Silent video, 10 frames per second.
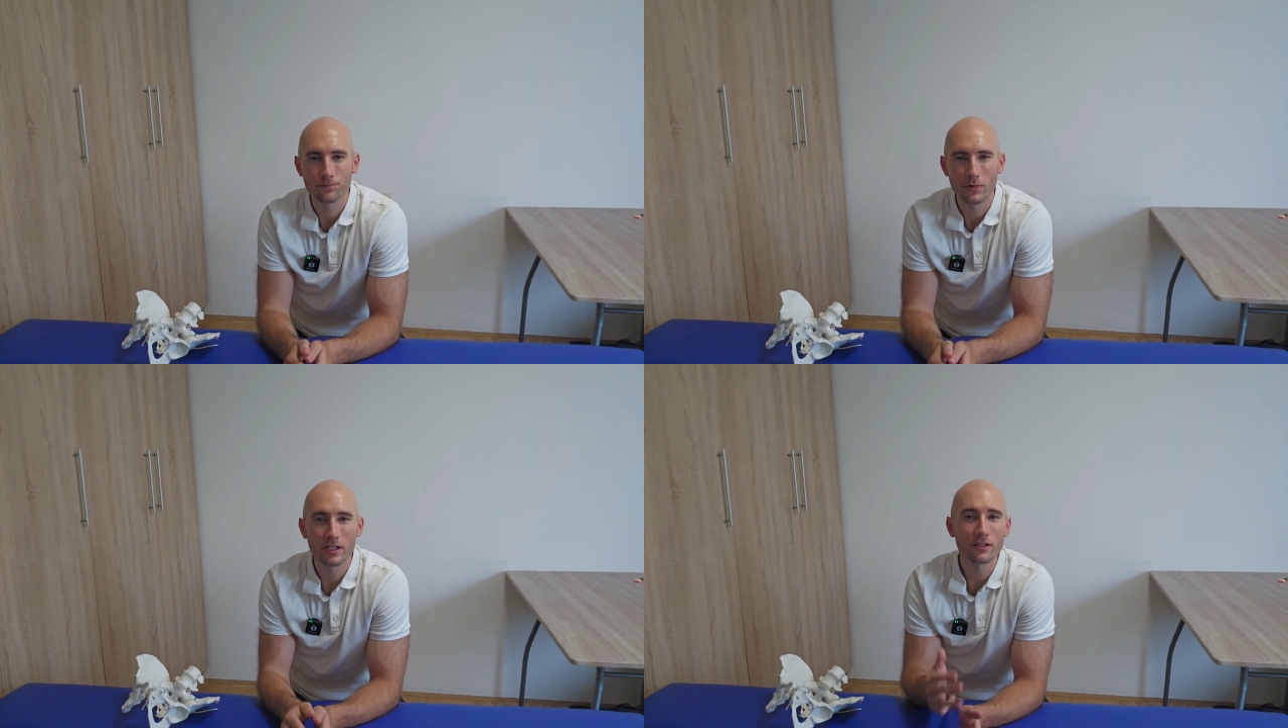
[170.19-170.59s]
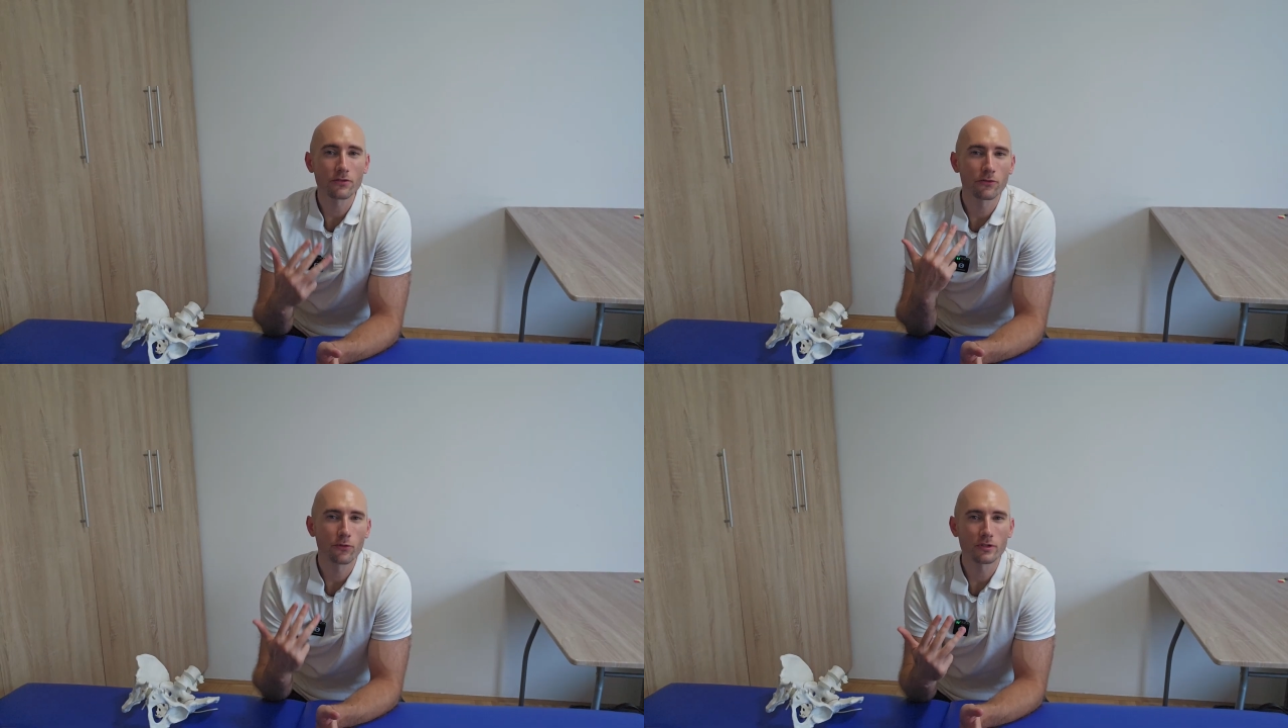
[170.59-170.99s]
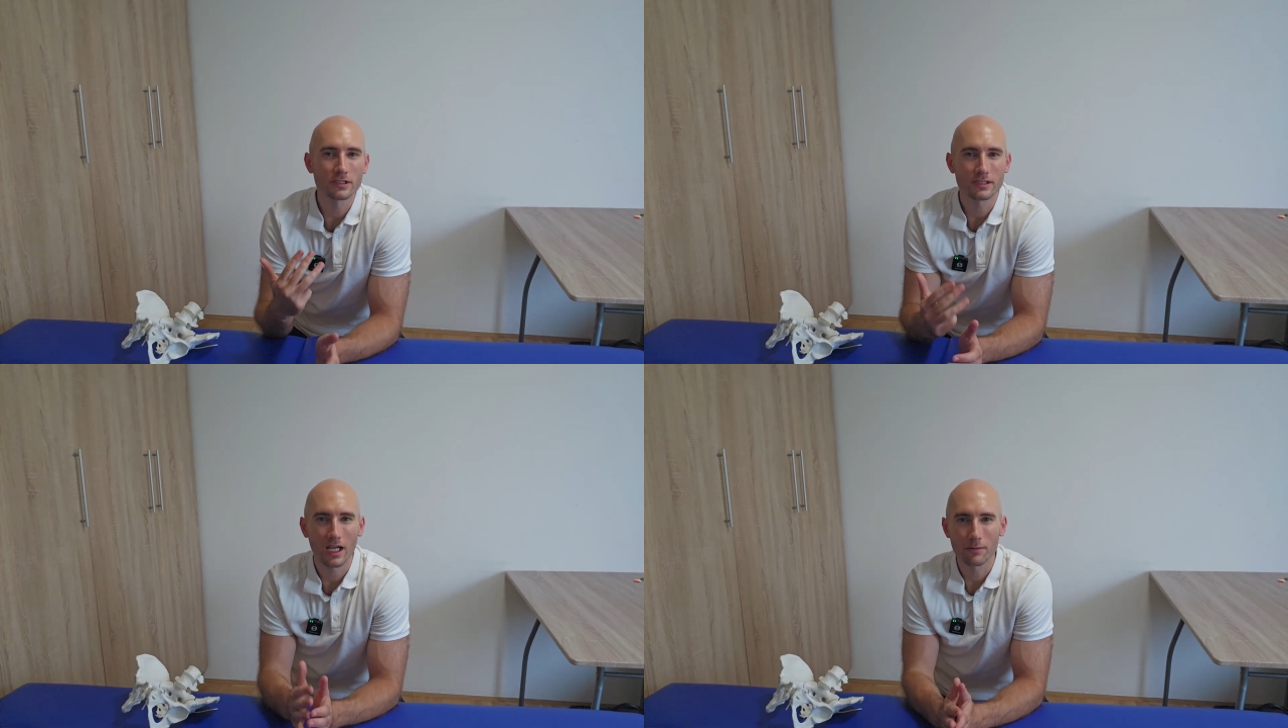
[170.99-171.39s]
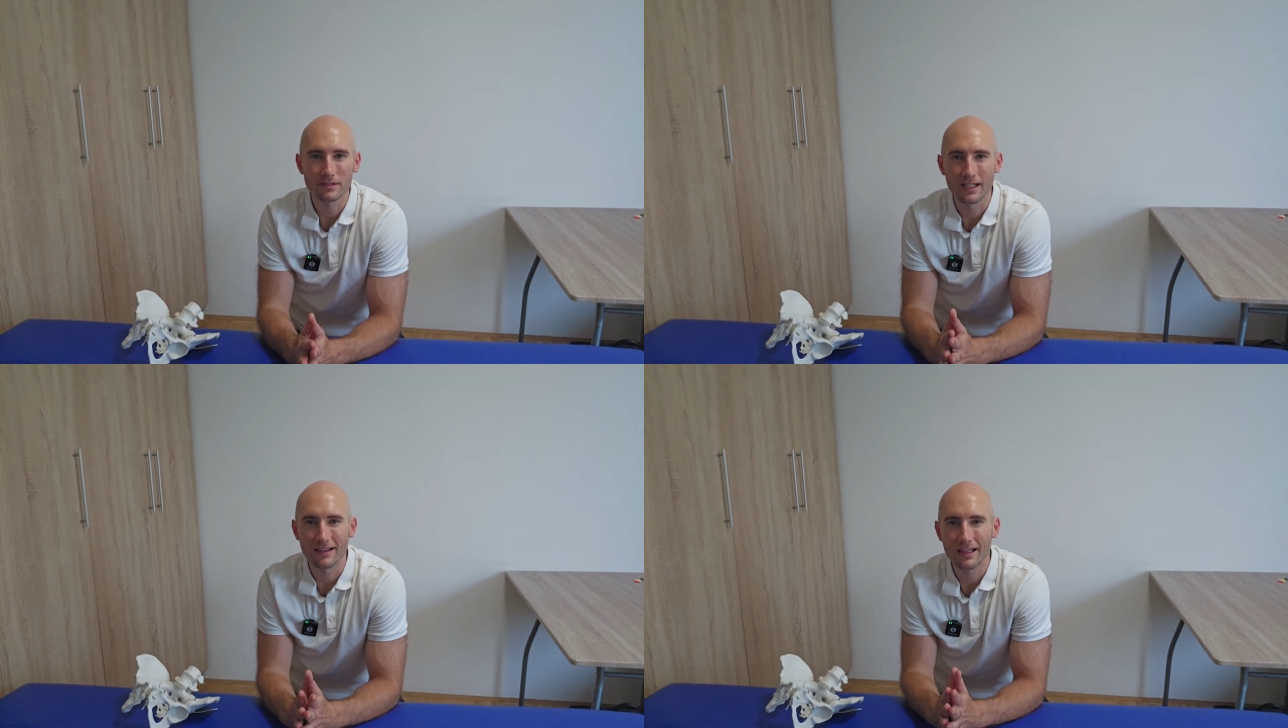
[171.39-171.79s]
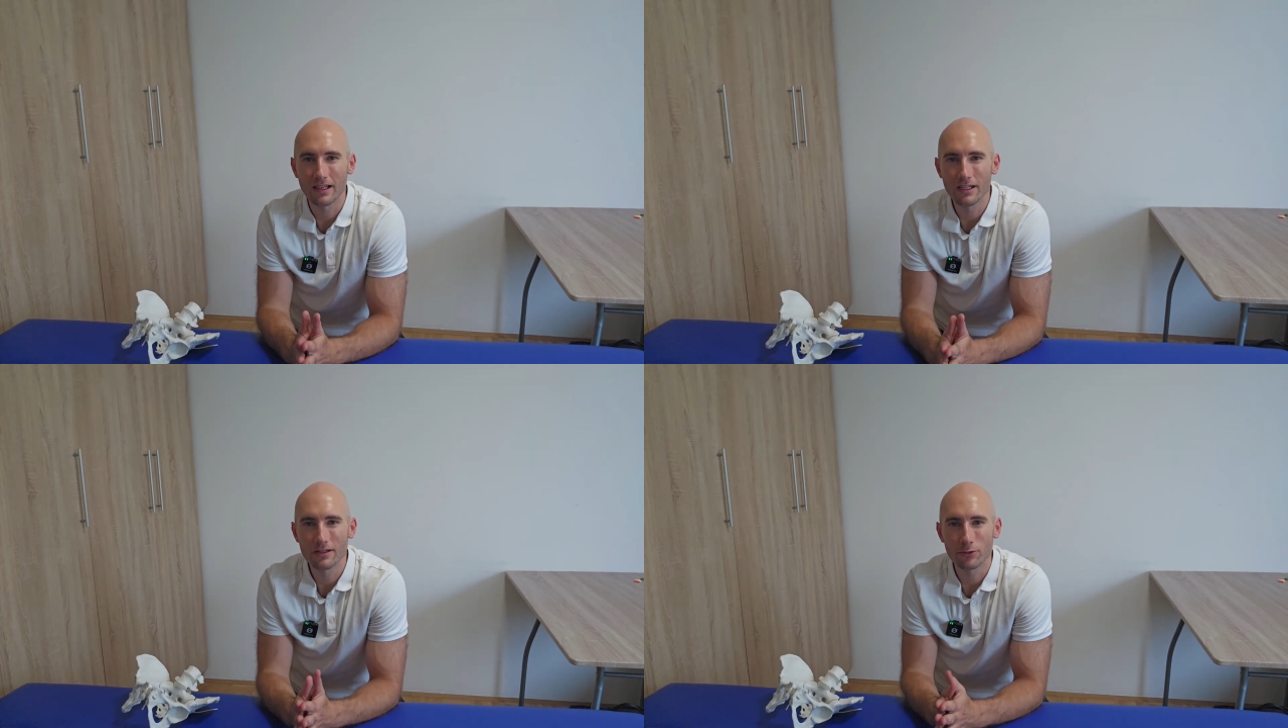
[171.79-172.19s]
Here are the 4 steps that
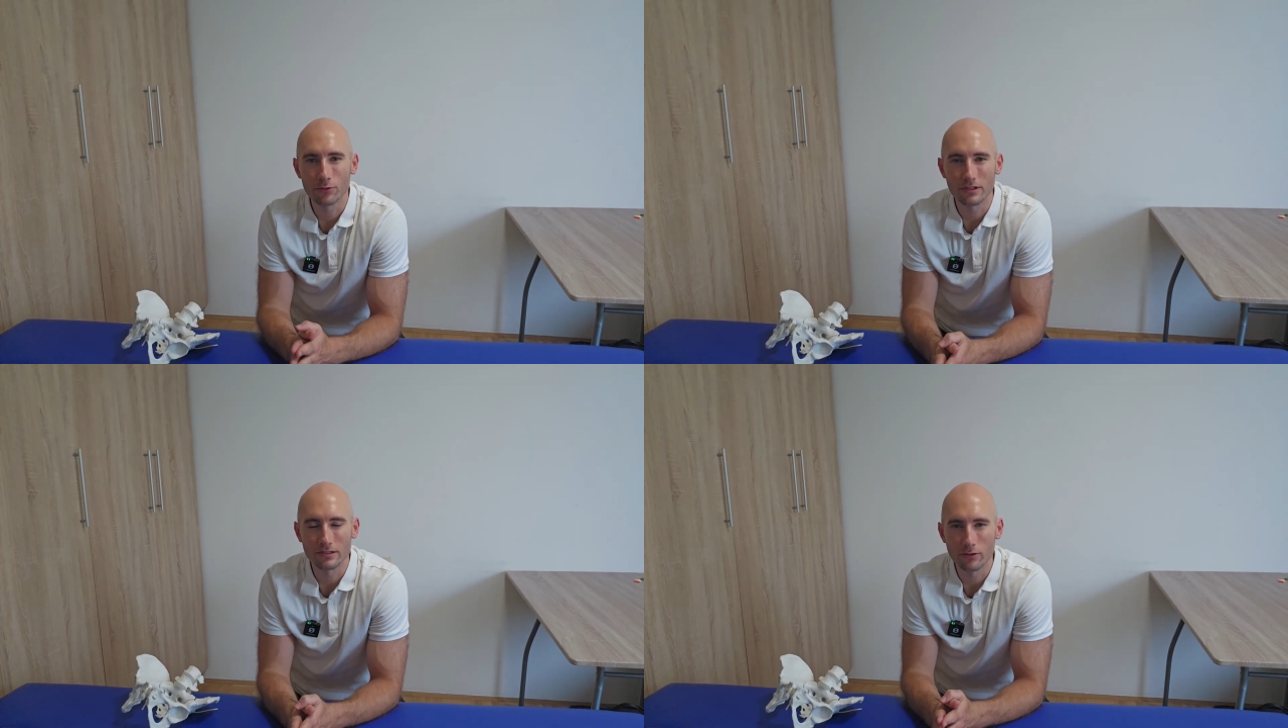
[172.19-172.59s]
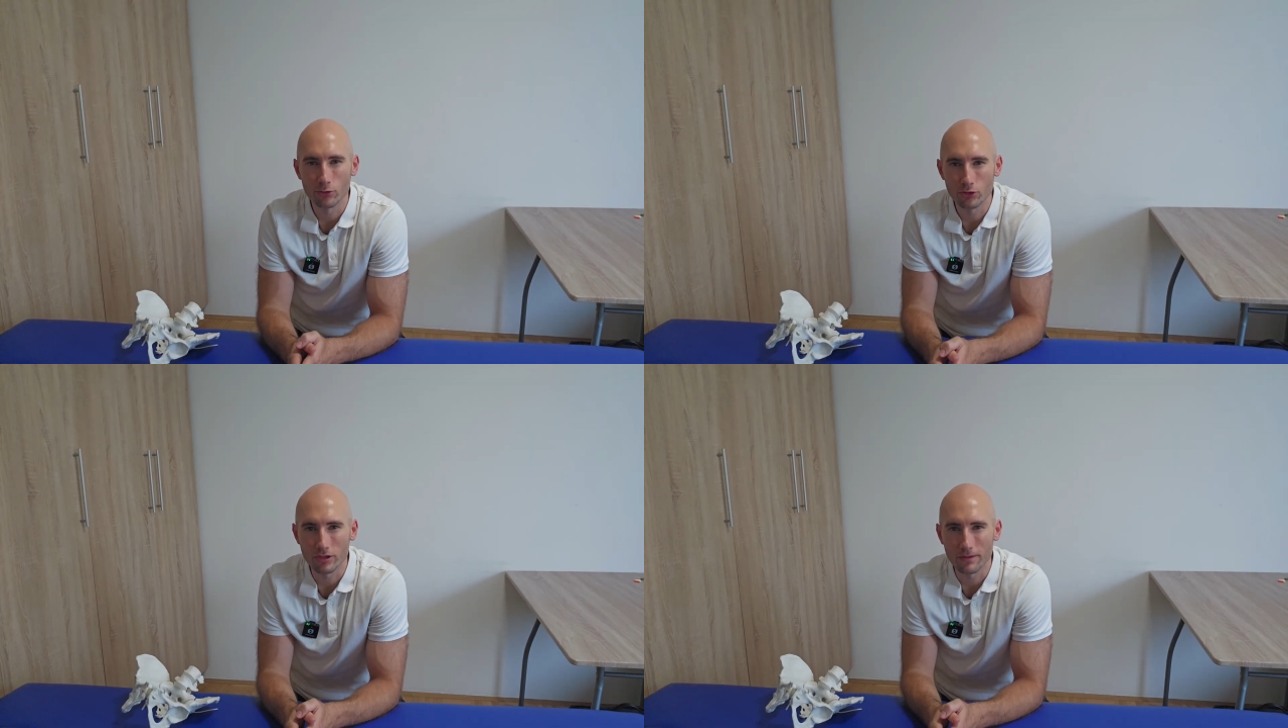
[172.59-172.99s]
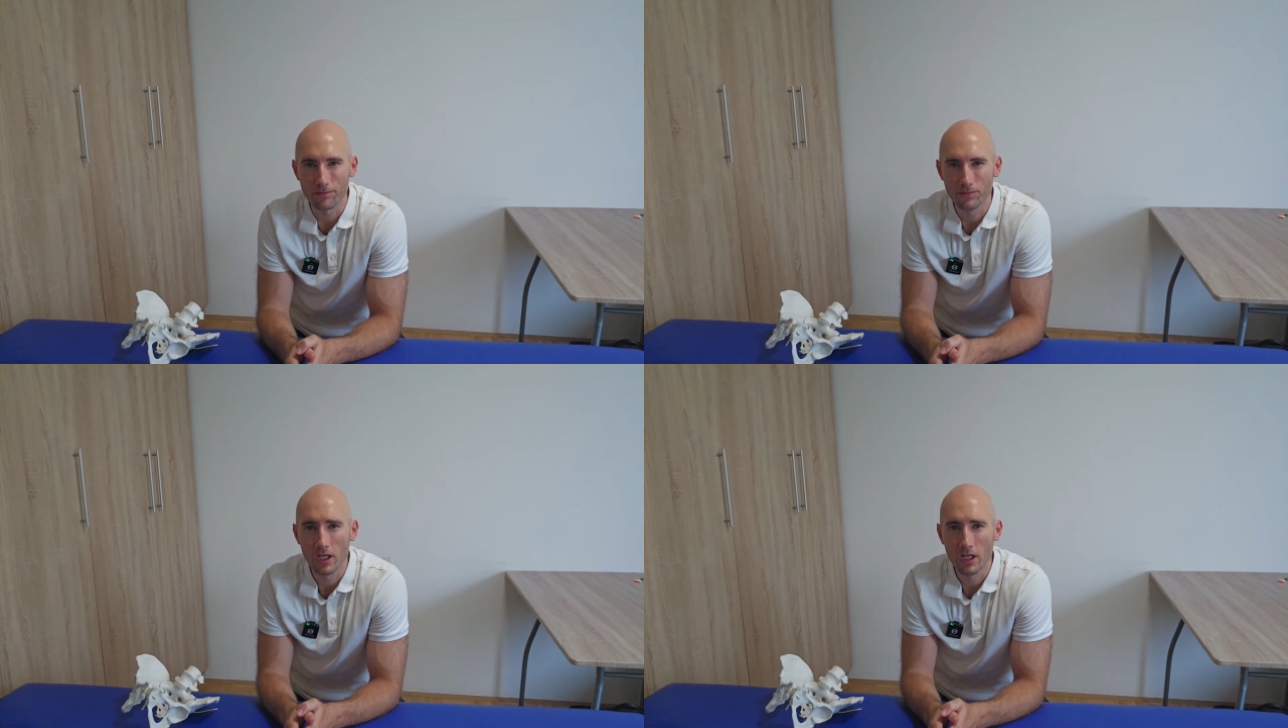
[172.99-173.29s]
lead to the solution.